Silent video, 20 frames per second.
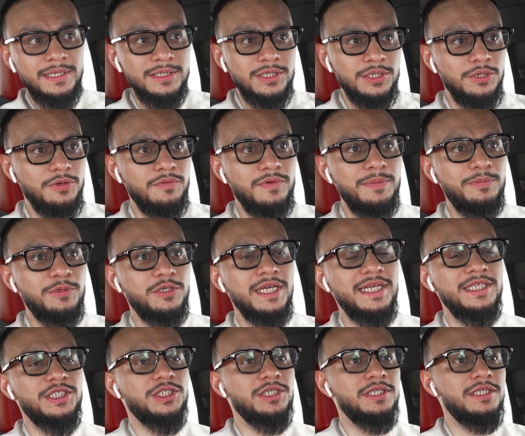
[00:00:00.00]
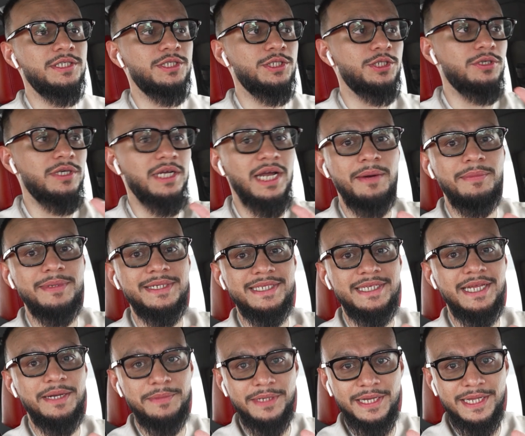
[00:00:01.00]
So, reputation is your common
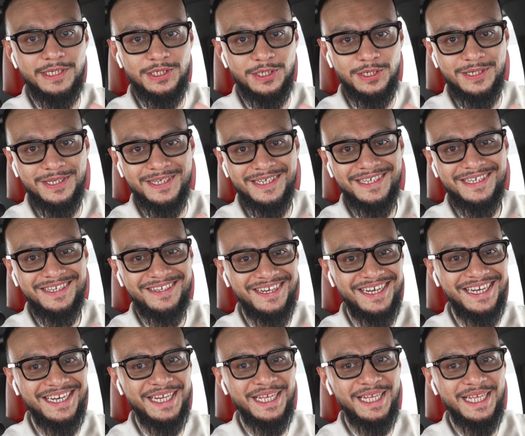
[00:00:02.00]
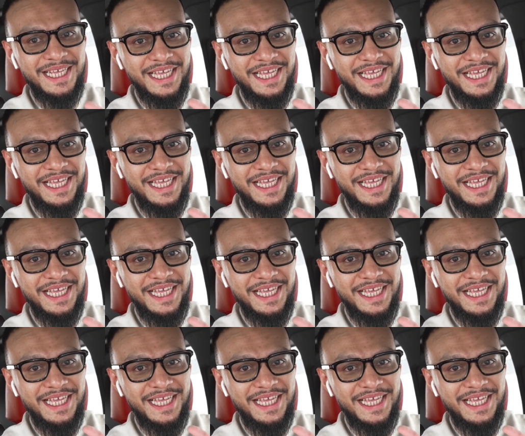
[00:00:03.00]
denominator, right?